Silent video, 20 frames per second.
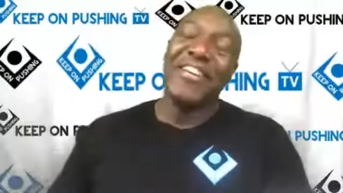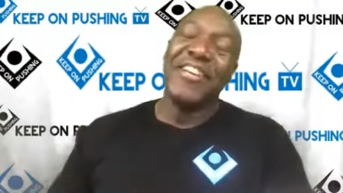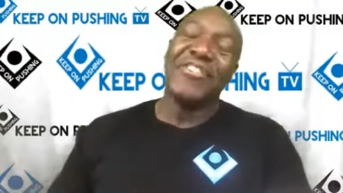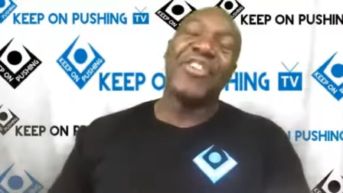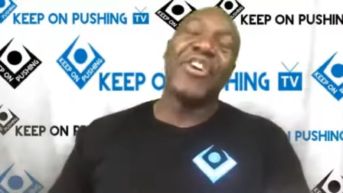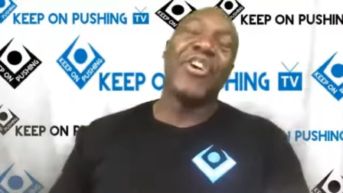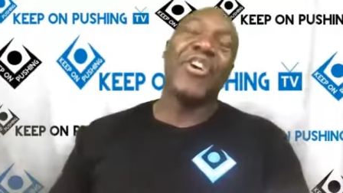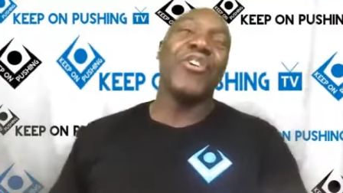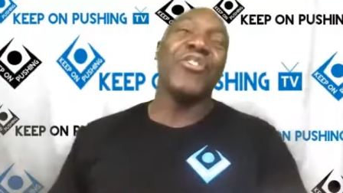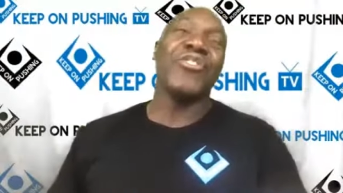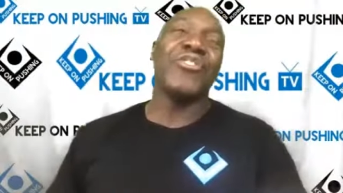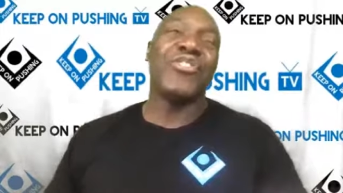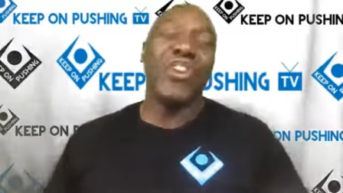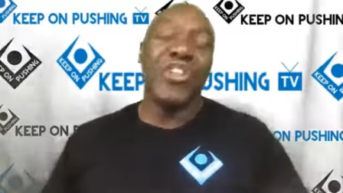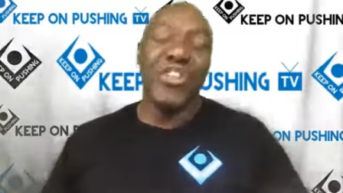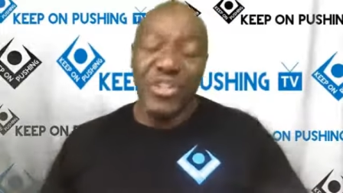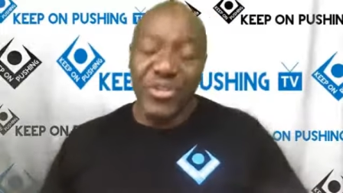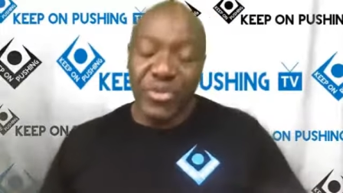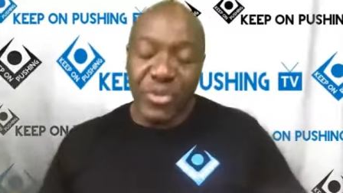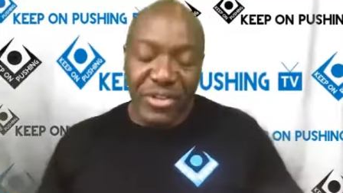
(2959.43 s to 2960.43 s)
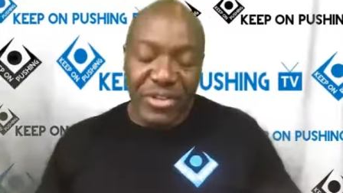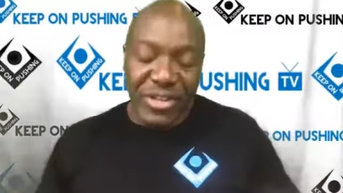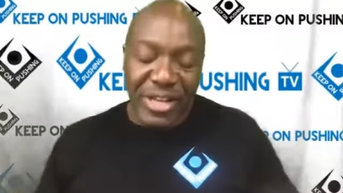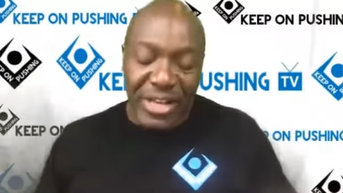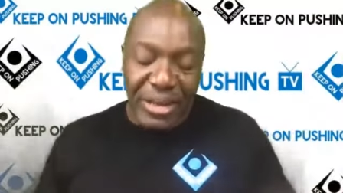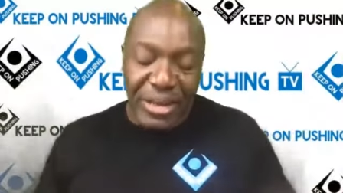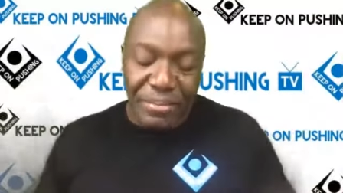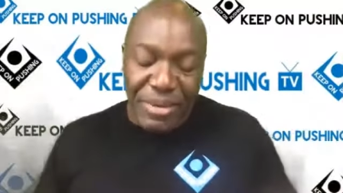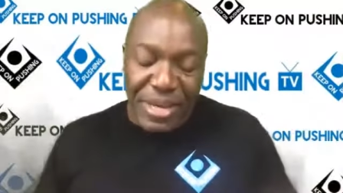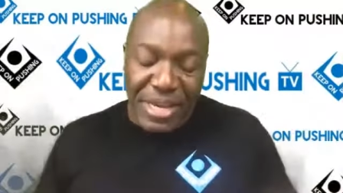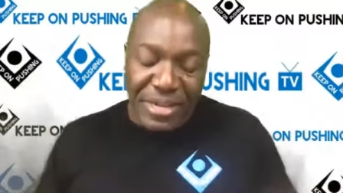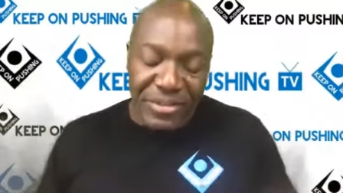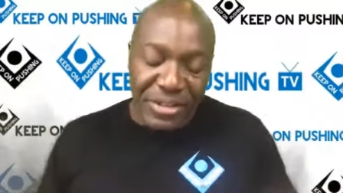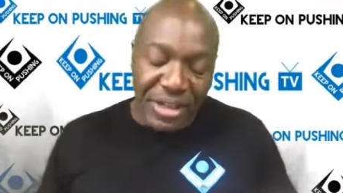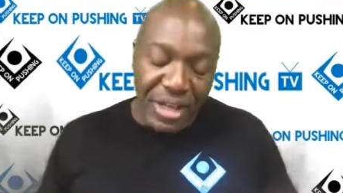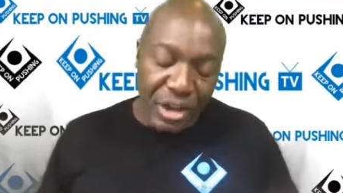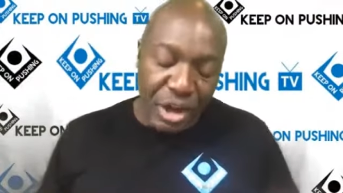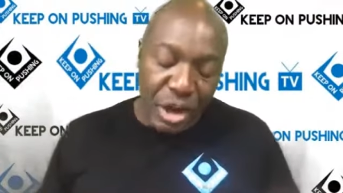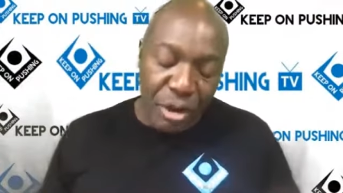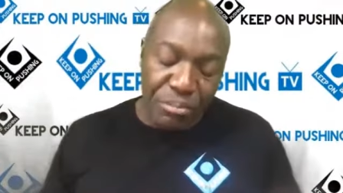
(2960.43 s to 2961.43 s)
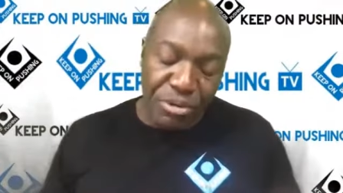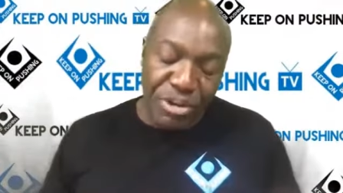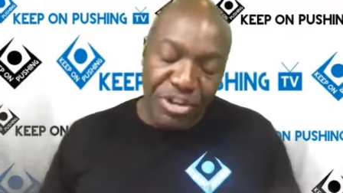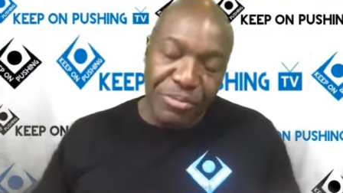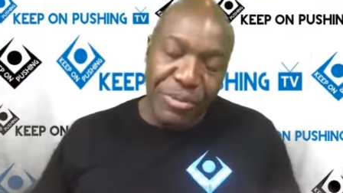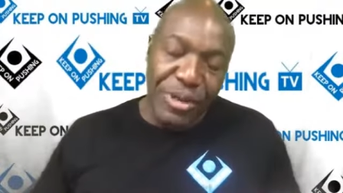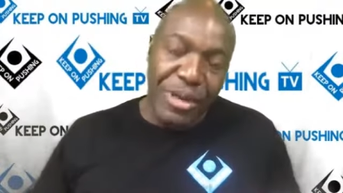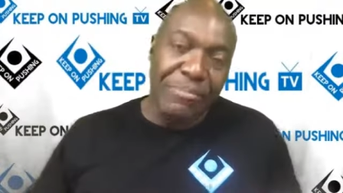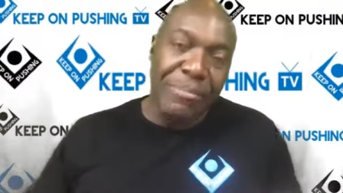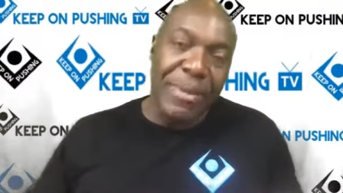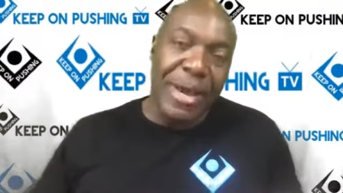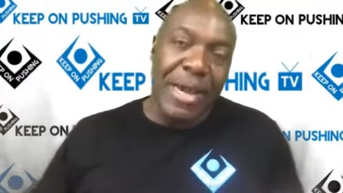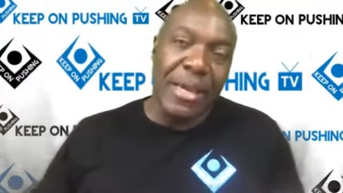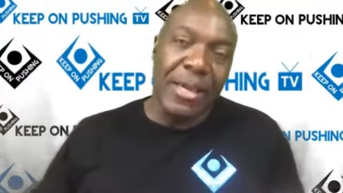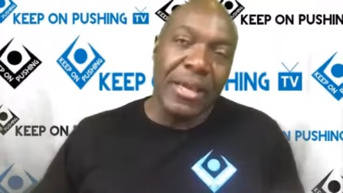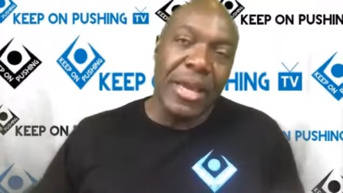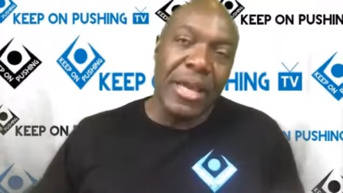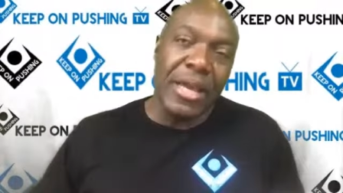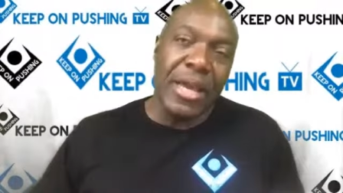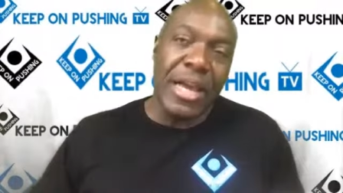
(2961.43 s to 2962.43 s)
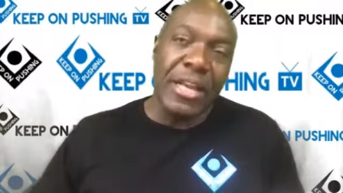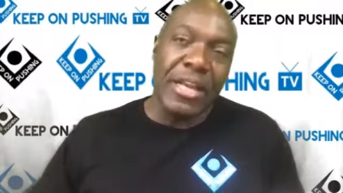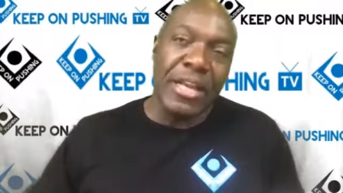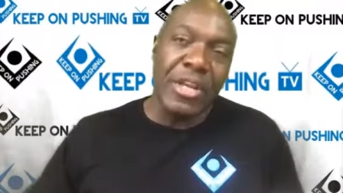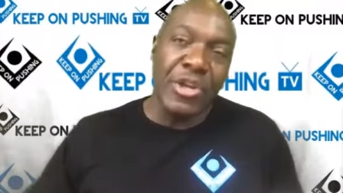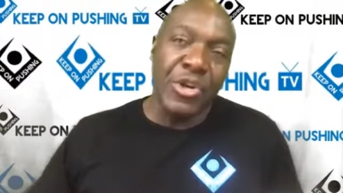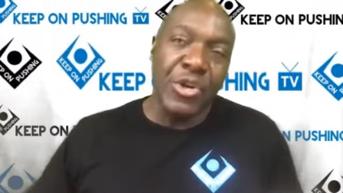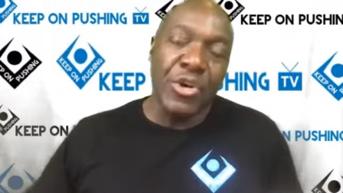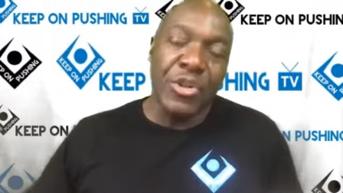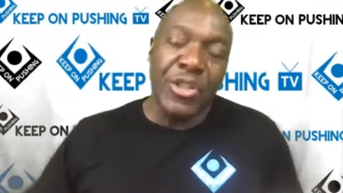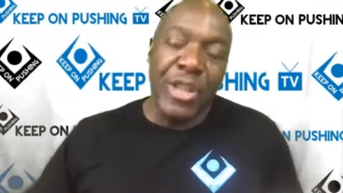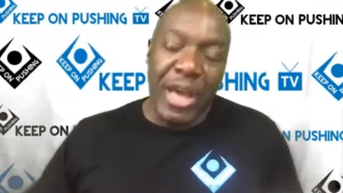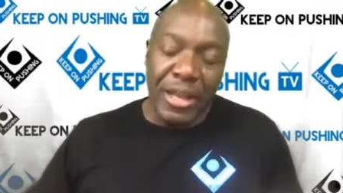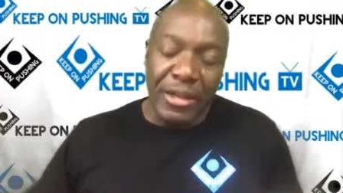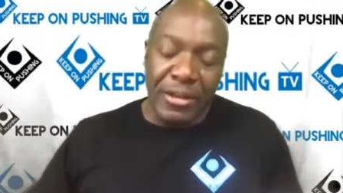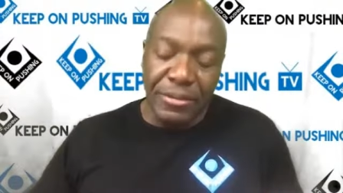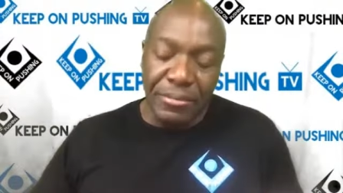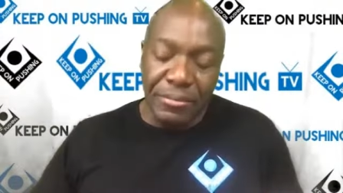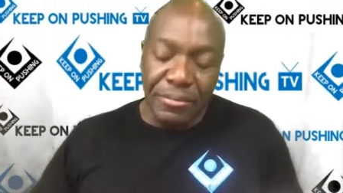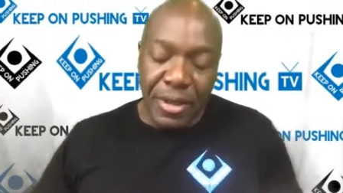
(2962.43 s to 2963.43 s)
So this was an amazing accomplishment, Mike. And I know that,